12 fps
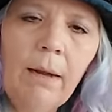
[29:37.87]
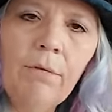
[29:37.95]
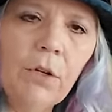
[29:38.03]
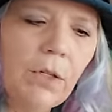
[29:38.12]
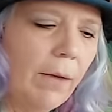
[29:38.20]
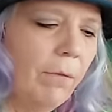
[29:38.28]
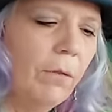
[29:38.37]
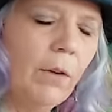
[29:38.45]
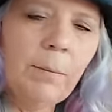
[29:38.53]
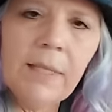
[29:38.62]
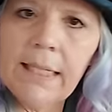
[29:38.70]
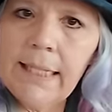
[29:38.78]
if you suffer
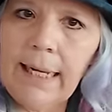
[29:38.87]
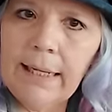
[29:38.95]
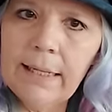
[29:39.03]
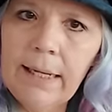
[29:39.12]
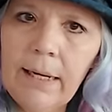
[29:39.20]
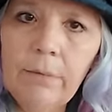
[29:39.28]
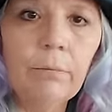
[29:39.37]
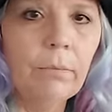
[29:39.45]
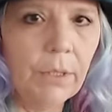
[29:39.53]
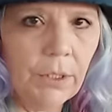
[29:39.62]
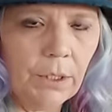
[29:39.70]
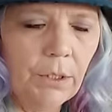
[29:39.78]
from dyslexia,
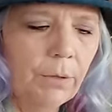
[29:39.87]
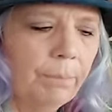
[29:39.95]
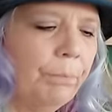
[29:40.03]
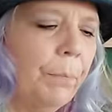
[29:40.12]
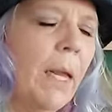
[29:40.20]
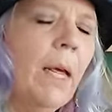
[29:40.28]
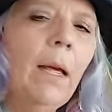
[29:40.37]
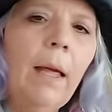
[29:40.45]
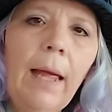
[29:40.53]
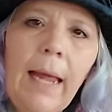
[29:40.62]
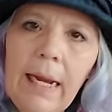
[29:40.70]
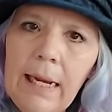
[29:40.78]
which I do,
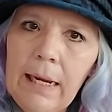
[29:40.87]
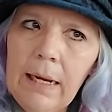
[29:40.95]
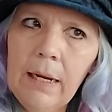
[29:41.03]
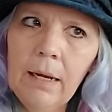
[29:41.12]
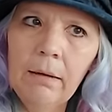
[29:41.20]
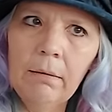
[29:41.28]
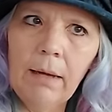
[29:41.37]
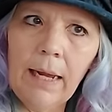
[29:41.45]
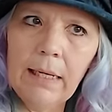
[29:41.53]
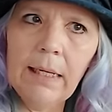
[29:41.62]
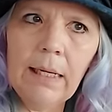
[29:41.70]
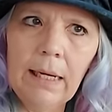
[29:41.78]
AD,
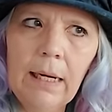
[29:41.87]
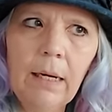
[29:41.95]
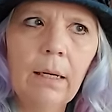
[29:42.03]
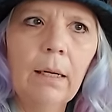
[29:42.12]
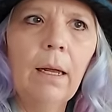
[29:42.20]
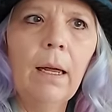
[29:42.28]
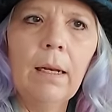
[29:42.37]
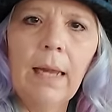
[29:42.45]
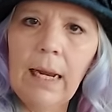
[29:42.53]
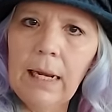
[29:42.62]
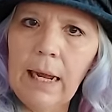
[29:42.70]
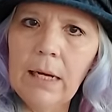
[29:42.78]
ADD, and
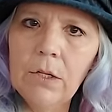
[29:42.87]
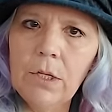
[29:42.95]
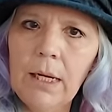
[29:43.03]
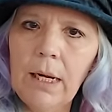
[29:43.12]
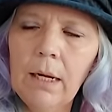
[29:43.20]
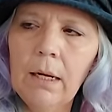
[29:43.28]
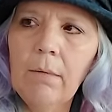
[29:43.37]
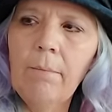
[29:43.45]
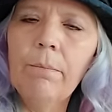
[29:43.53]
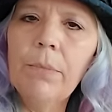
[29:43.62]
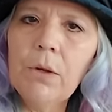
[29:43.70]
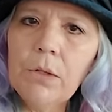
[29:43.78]
ADHD,
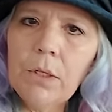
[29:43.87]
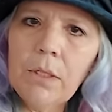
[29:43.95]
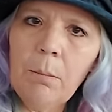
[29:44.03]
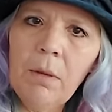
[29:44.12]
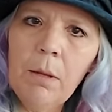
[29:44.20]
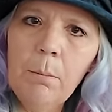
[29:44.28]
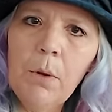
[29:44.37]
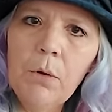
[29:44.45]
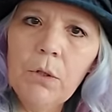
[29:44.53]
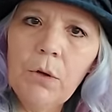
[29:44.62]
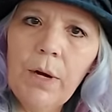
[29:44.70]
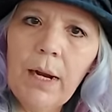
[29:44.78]
those are some of the
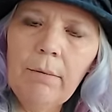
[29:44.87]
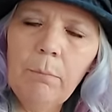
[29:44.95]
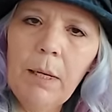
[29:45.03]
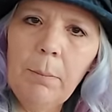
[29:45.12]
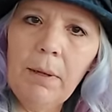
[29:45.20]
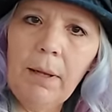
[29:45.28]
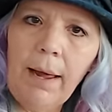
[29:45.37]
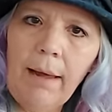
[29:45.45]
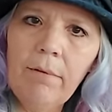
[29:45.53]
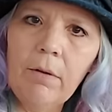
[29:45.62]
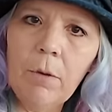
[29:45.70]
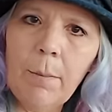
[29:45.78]
most creative people
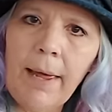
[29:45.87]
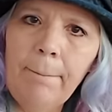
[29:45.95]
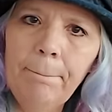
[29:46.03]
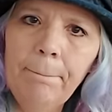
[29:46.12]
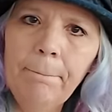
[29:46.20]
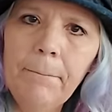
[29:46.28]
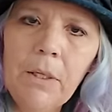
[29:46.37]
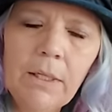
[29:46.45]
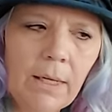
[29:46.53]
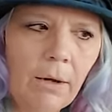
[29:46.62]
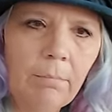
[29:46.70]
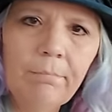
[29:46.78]
I've ever met.
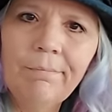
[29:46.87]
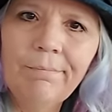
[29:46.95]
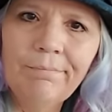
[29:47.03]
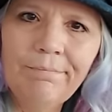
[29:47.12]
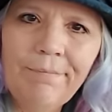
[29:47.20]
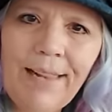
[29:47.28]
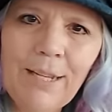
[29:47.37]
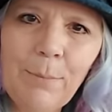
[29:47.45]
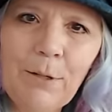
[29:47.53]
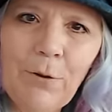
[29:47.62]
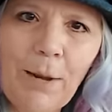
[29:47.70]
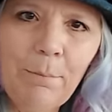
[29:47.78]
So that's
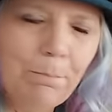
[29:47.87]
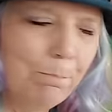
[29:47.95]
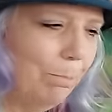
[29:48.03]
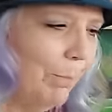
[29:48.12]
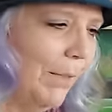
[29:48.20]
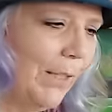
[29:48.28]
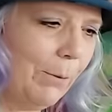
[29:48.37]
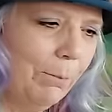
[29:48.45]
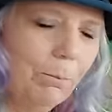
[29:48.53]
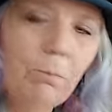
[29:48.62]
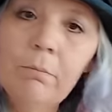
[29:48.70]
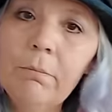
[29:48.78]
my tribe. So
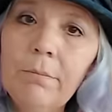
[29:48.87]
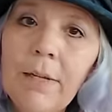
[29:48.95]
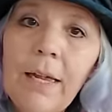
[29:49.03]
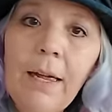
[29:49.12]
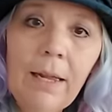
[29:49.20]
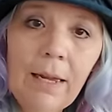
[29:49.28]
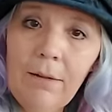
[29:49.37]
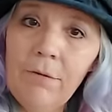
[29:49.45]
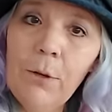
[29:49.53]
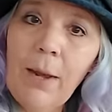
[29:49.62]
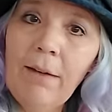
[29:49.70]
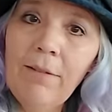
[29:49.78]
if
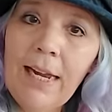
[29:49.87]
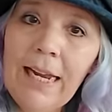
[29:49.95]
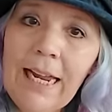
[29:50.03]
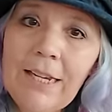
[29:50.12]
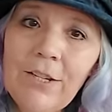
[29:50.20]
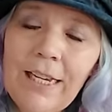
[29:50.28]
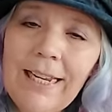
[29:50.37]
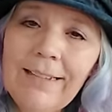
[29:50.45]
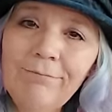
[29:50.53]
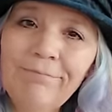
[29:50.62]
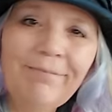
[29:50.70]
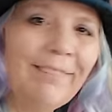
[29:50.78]
you have ADHD,
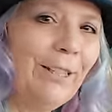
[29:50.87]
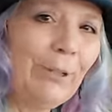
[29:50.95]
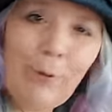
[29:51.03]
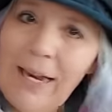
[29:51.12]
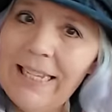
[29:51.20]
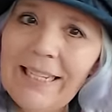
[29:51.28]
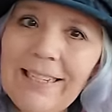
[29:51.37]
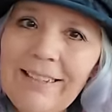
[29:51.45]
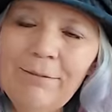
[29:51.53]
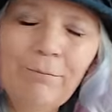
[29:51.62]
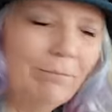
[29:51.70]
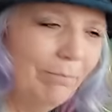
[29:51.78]
great.
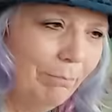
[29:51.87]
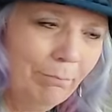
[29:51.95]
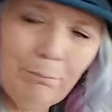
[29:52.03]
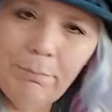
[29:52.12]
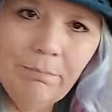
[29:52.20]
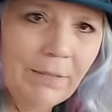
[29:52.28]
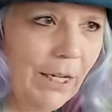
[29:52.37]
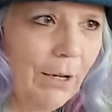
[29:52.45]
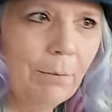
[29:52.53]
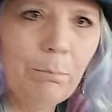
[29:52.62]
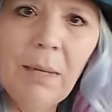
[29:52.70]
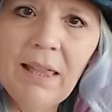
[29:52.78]
You
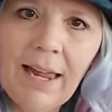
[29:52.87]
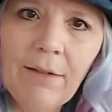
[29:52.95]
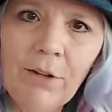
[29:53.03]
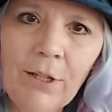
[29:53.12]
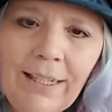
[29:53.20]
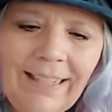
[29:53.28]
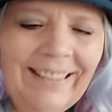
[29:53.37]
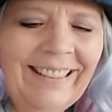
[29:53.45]
know, be thankful.